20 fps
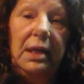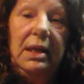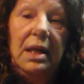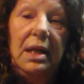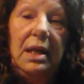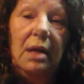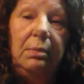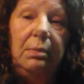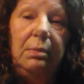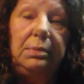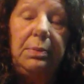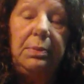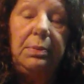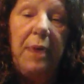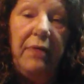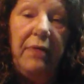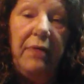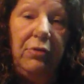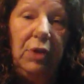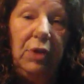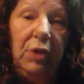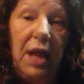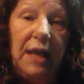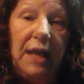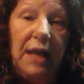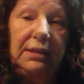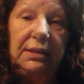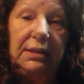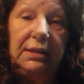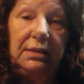need help to pay for
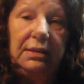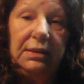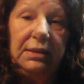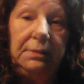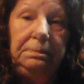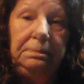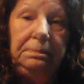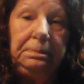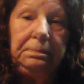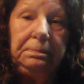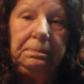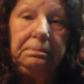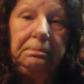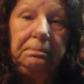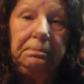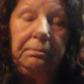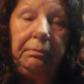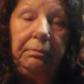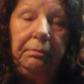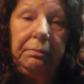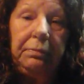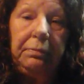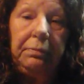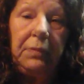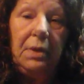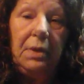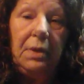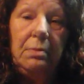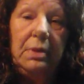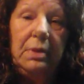glasses,
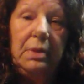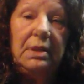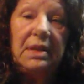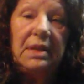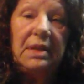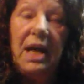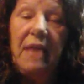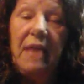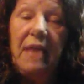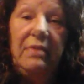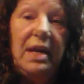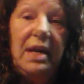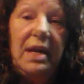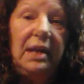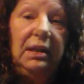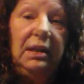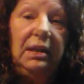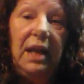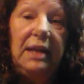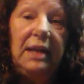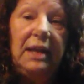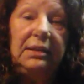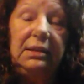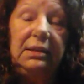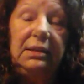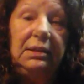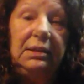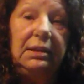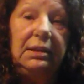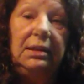because I haven't had
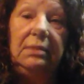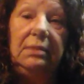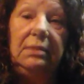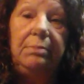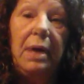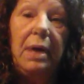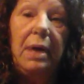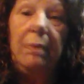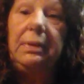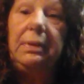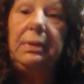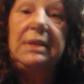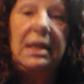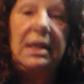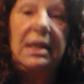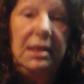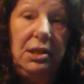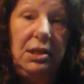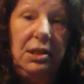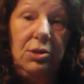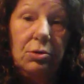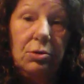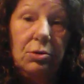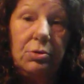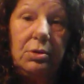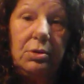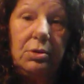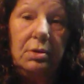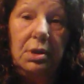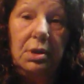glasses in probably 10
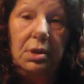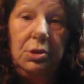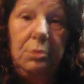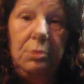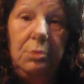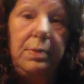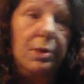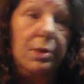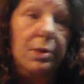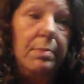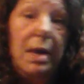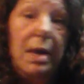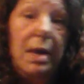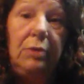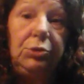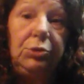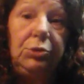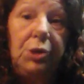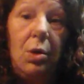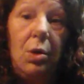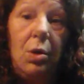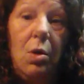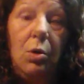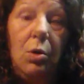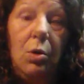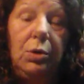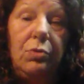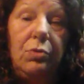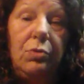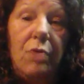years, a new pair. Mine are so
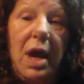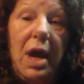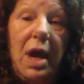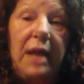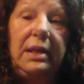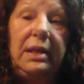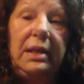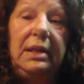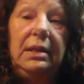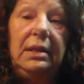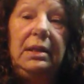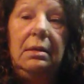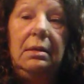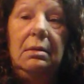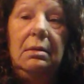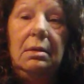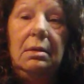old and raggedy,